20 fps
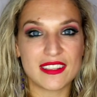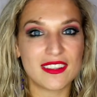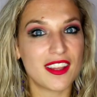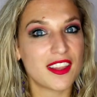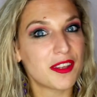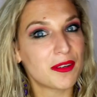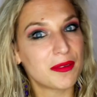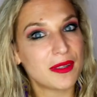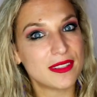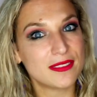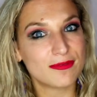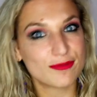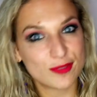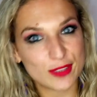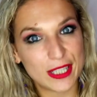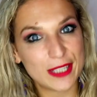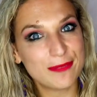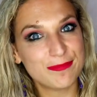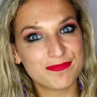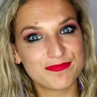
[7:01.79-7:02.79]
another one,
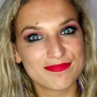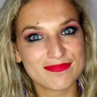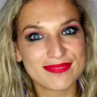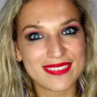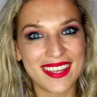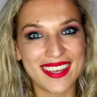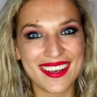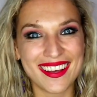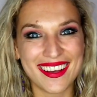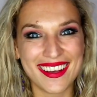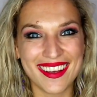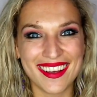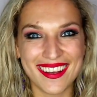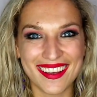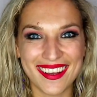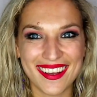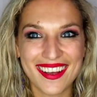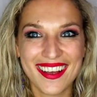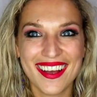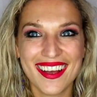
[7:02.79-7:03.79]
right?
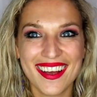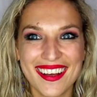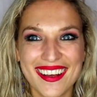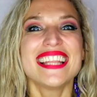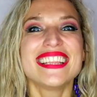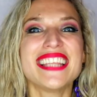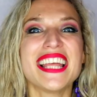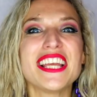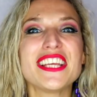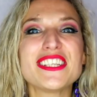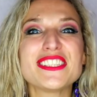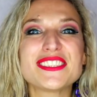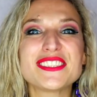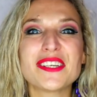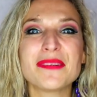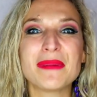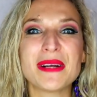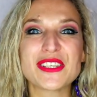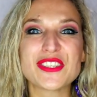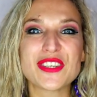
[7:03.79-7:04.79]
Thank you
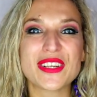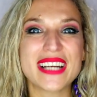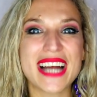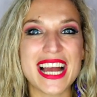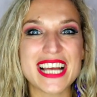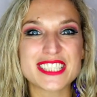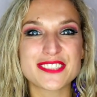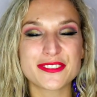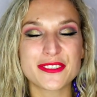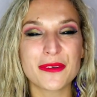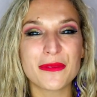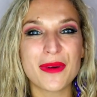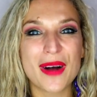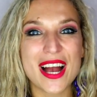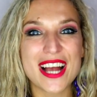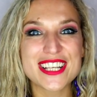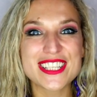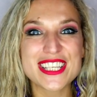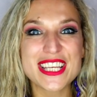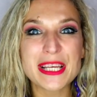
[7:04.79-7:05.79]
so much, you guys, for
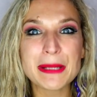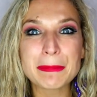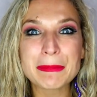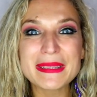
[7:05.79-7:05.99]
watching.